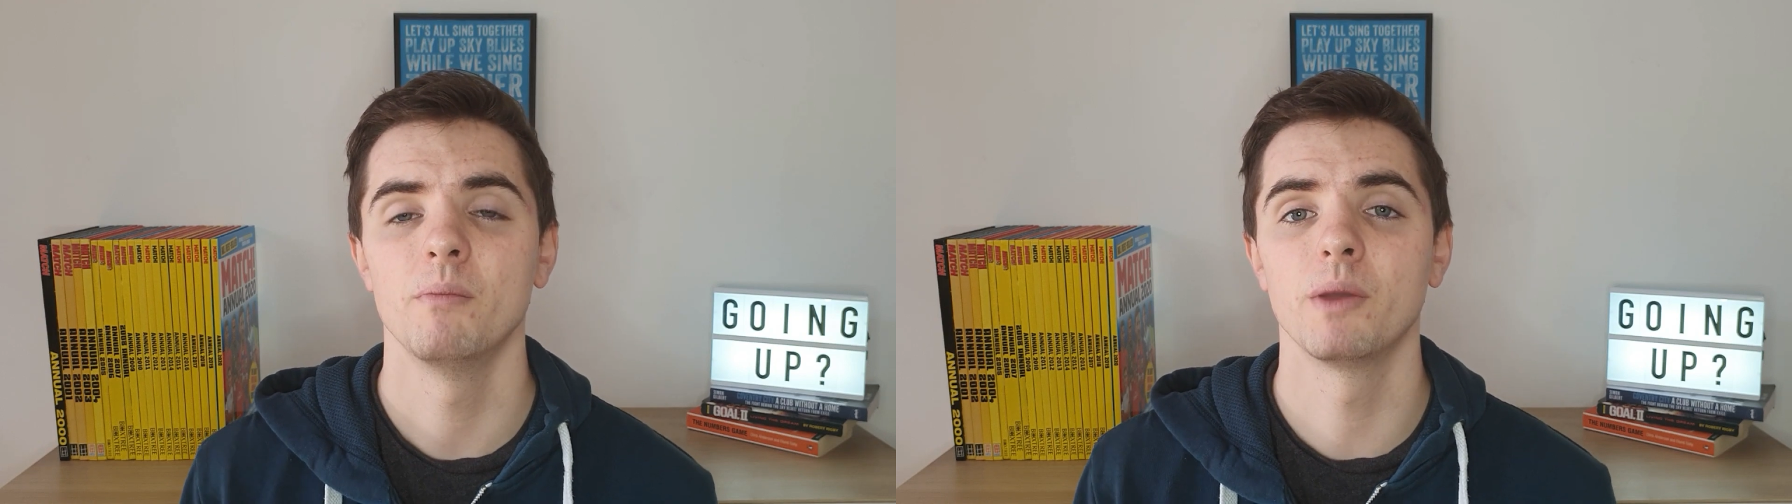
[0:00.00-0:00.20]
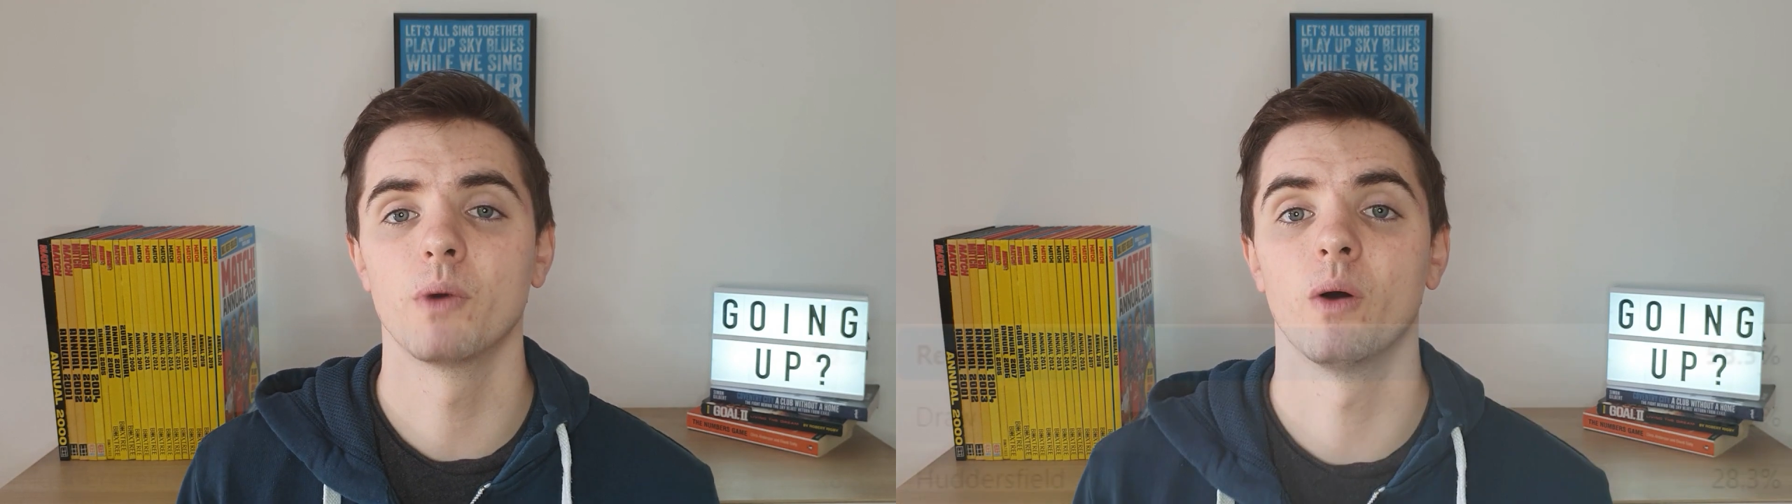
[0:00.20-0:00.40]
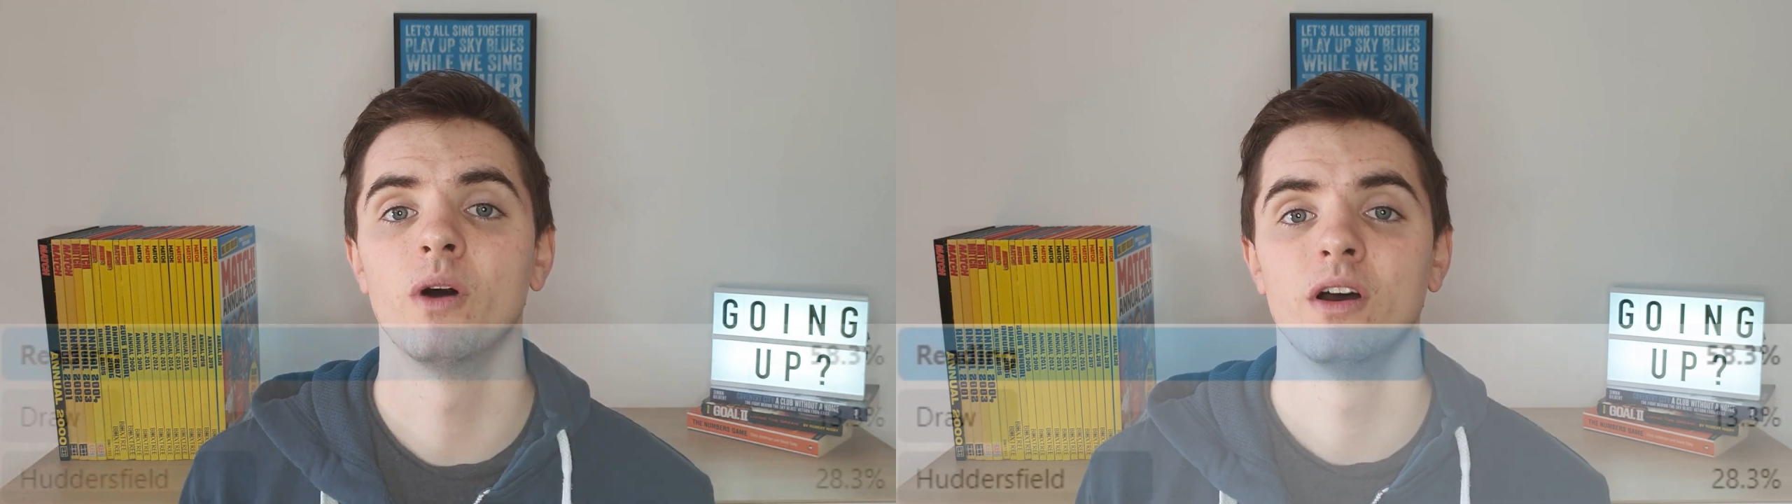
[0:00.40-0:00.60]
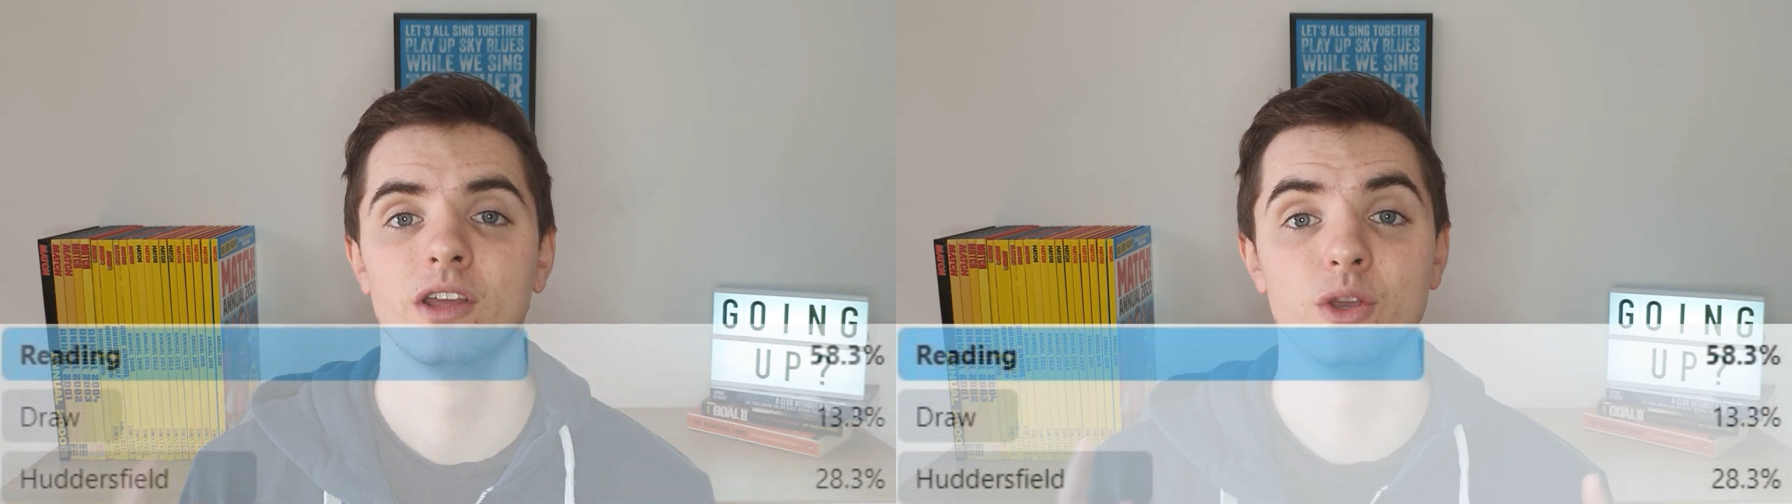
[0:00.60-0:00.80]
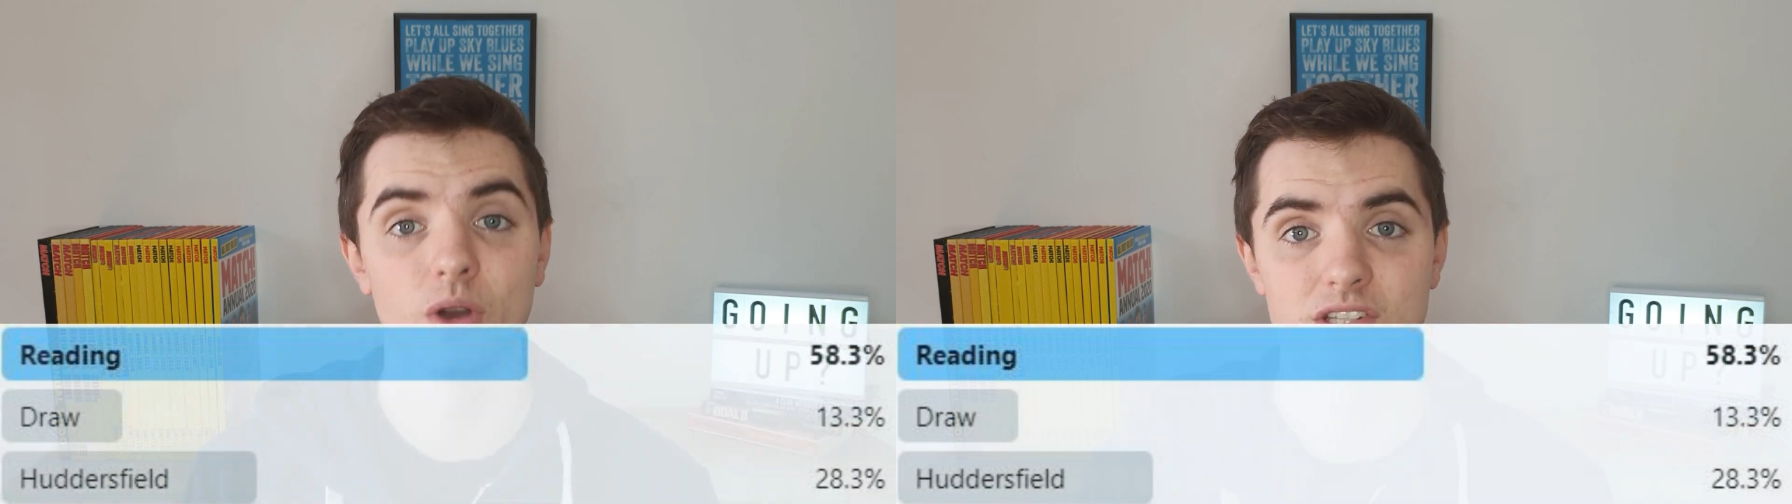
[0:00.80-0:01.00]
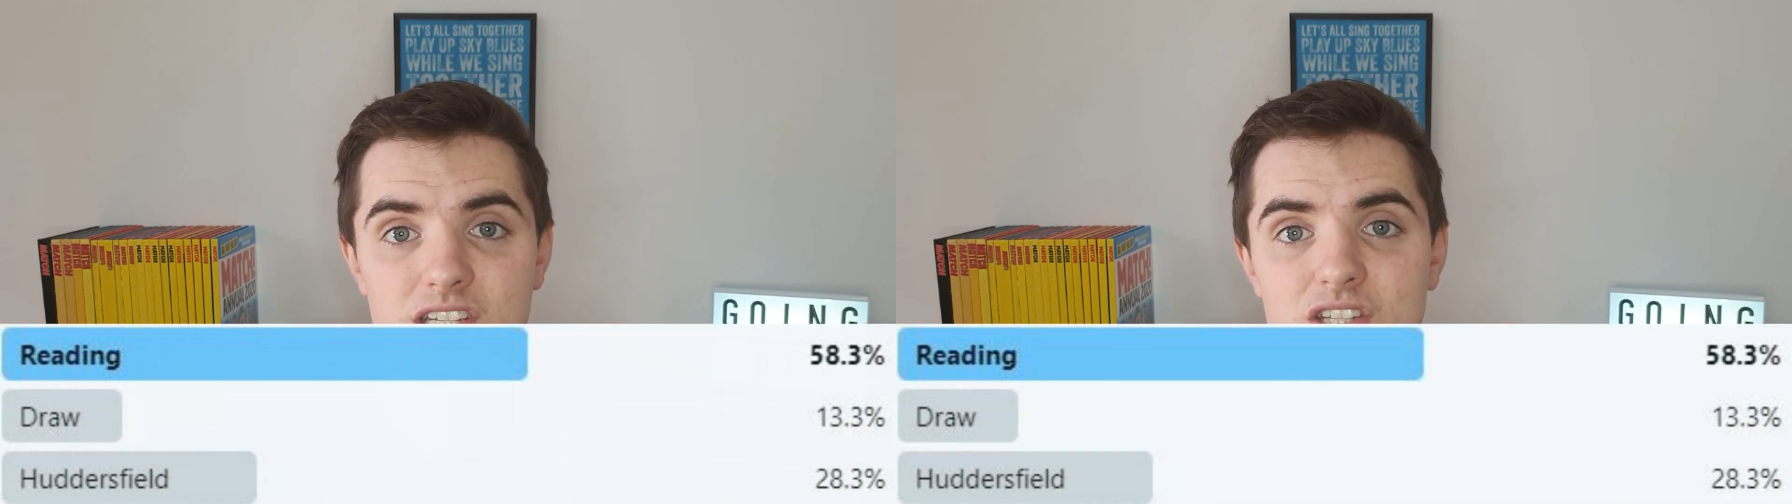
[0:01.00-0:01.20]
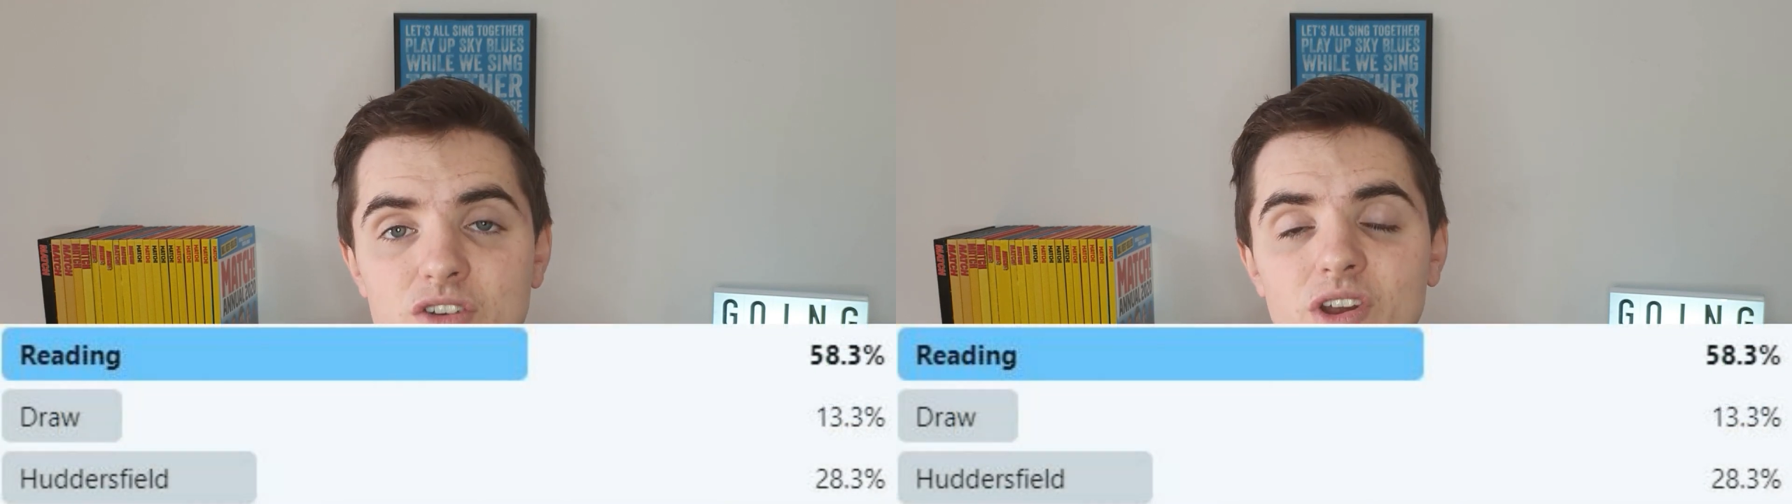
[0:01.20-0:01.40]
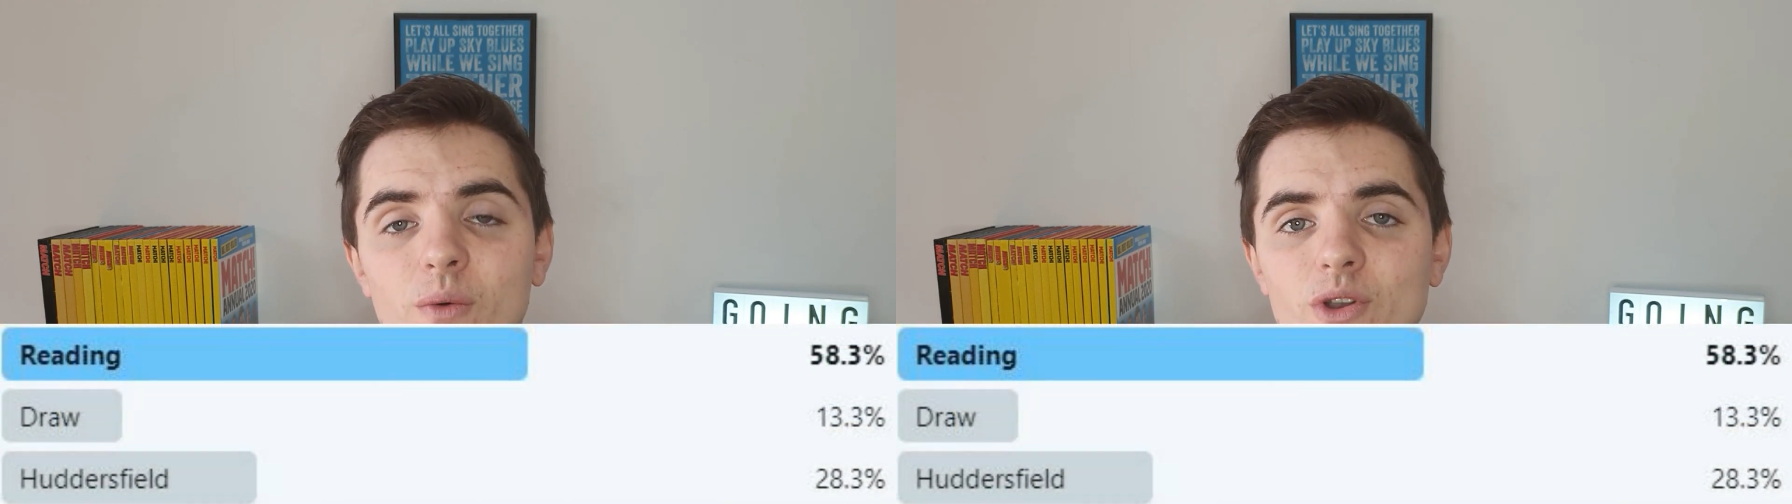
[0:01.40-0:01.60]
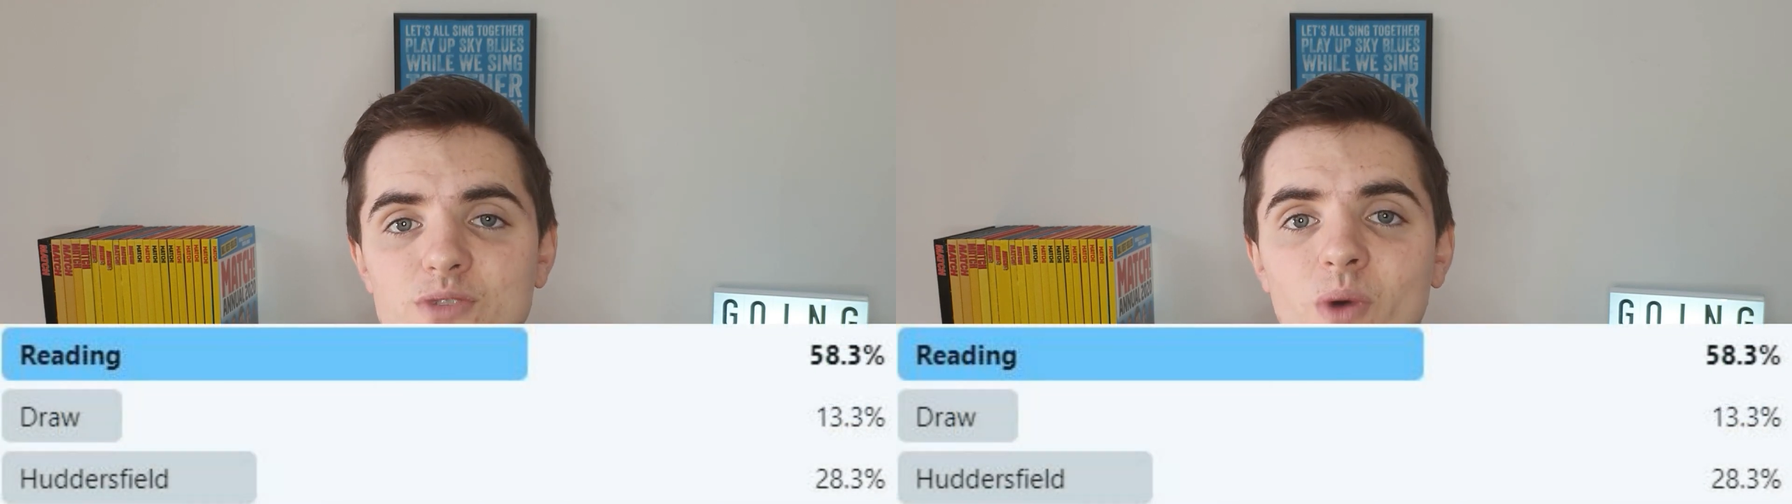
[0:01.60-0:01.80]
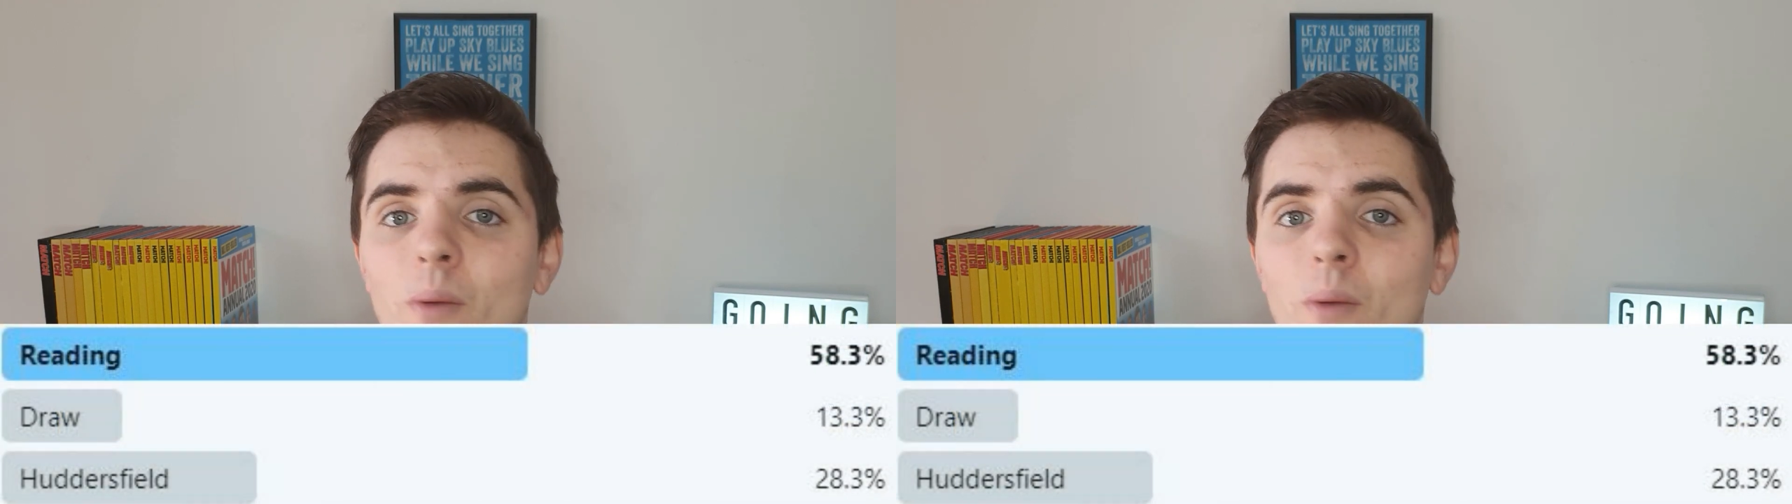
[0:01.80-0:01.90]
Meanwhile, you guys disagree once more.